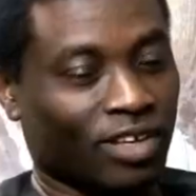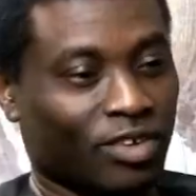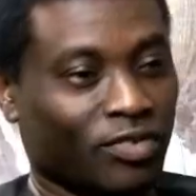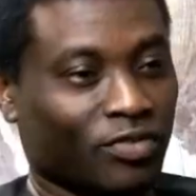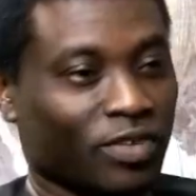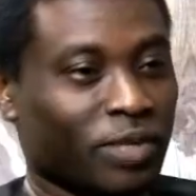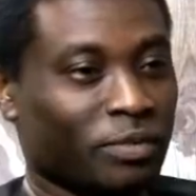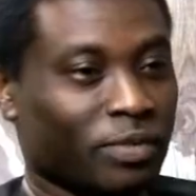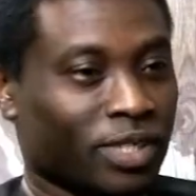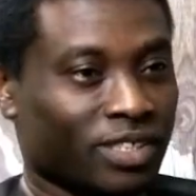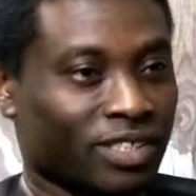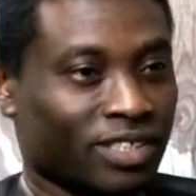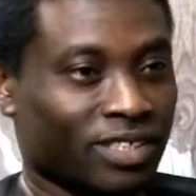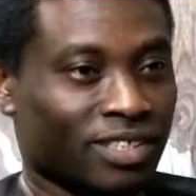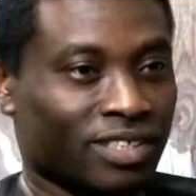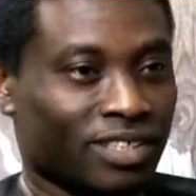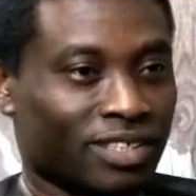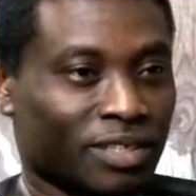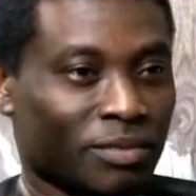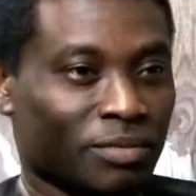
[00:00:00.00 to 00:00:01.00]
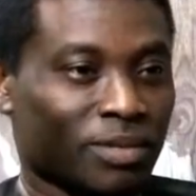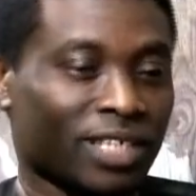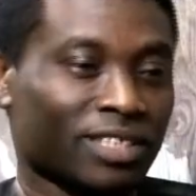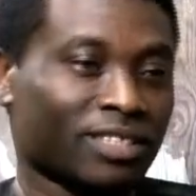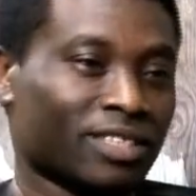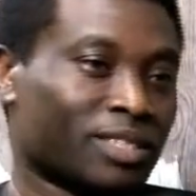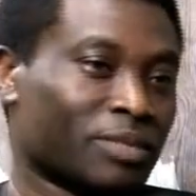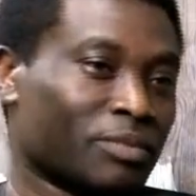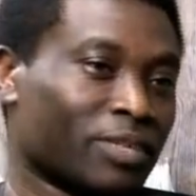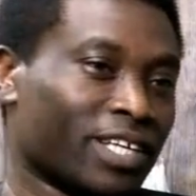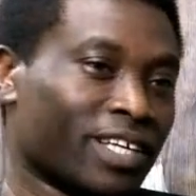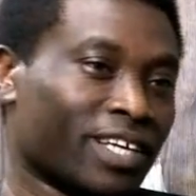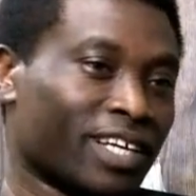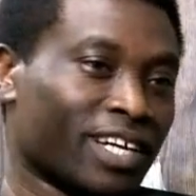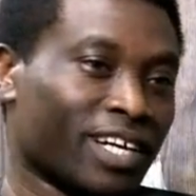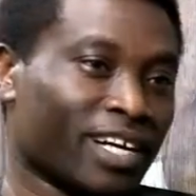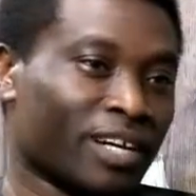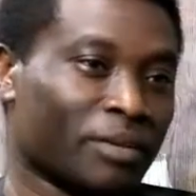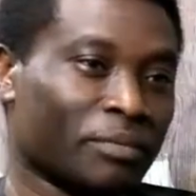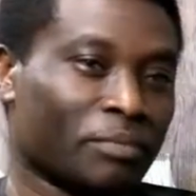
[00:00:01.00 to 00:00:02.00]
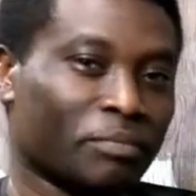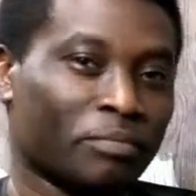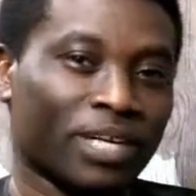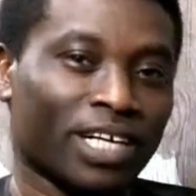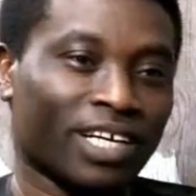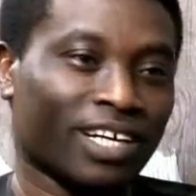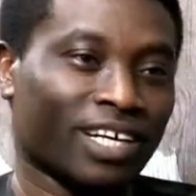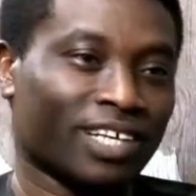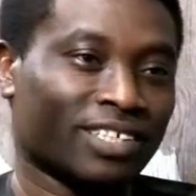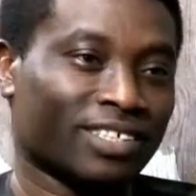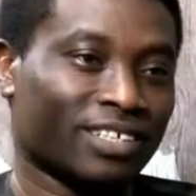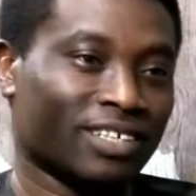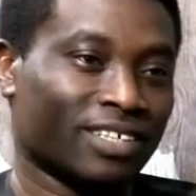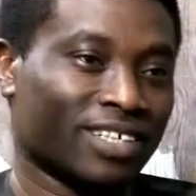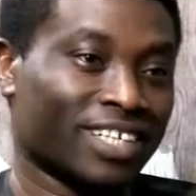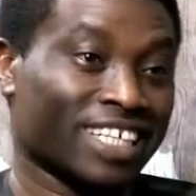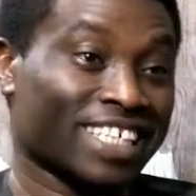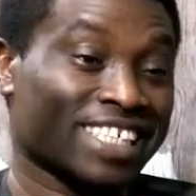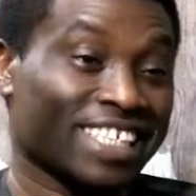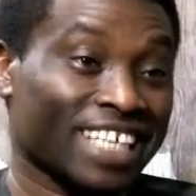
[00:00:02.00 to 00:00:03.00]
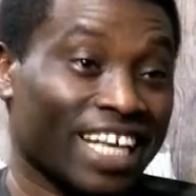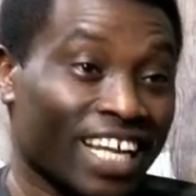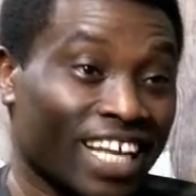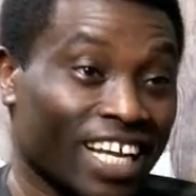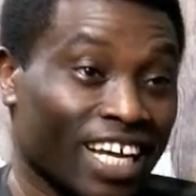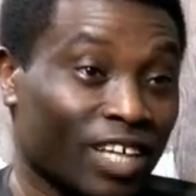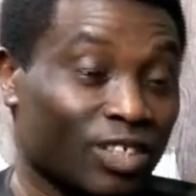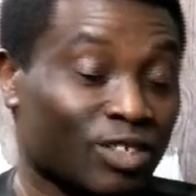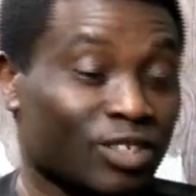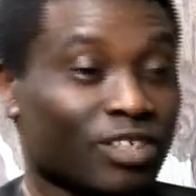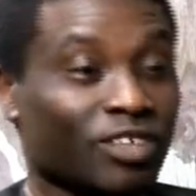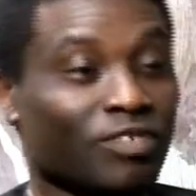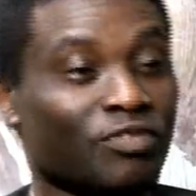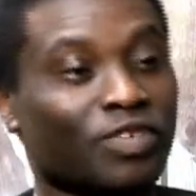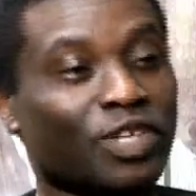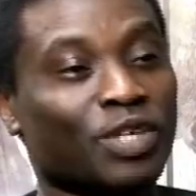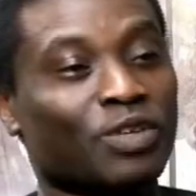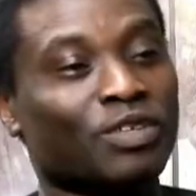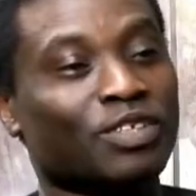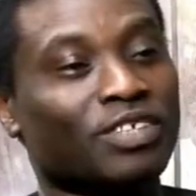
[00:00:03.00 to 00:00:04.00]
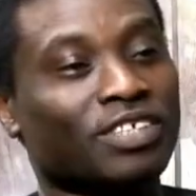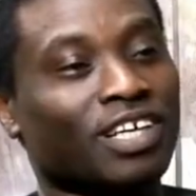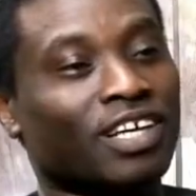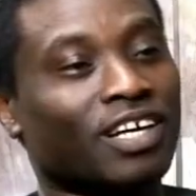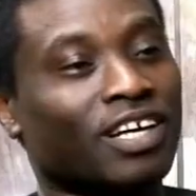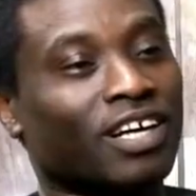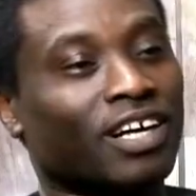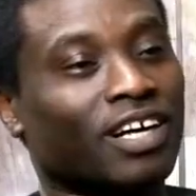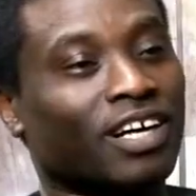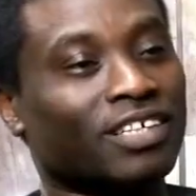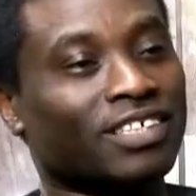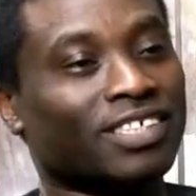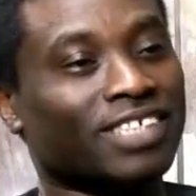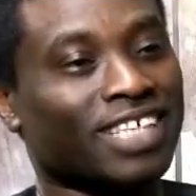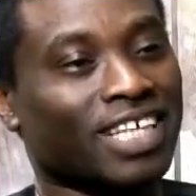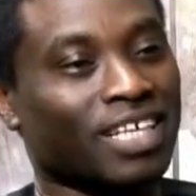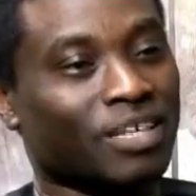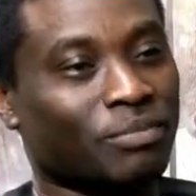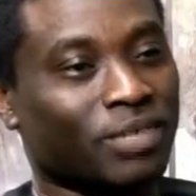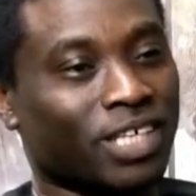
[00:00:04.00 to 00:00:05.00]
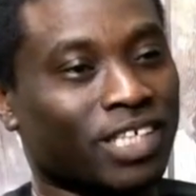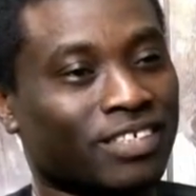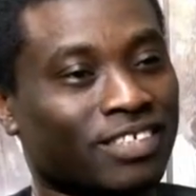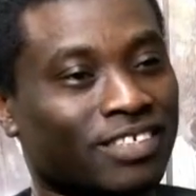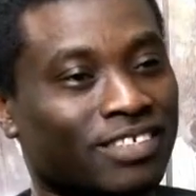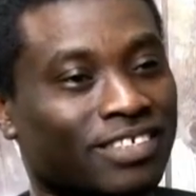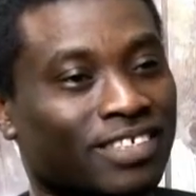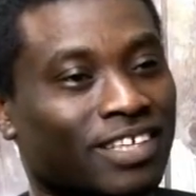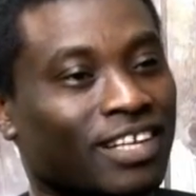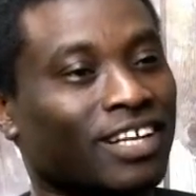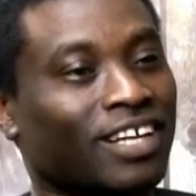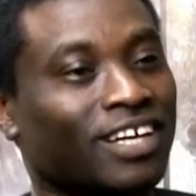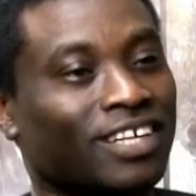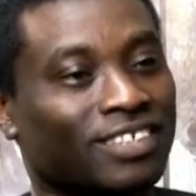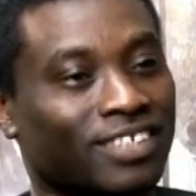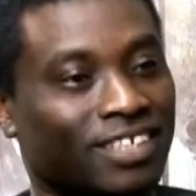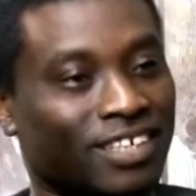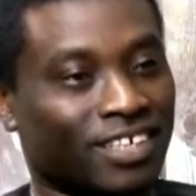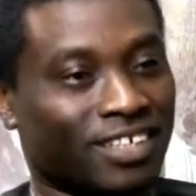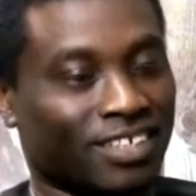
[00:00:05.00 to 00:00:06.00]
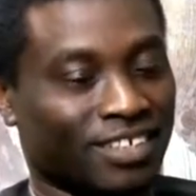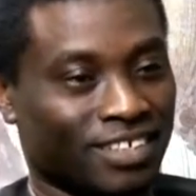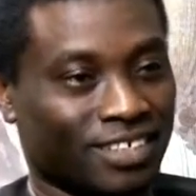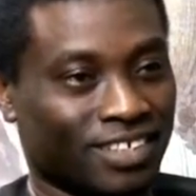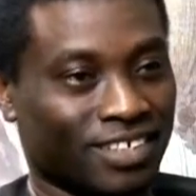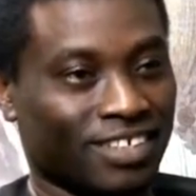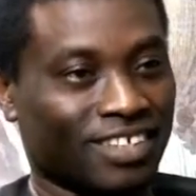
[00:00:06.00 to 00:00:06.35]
Thank you very much. It's a pleasure to be here. Barkas the Salah to the viewers that are celebrating Salah today.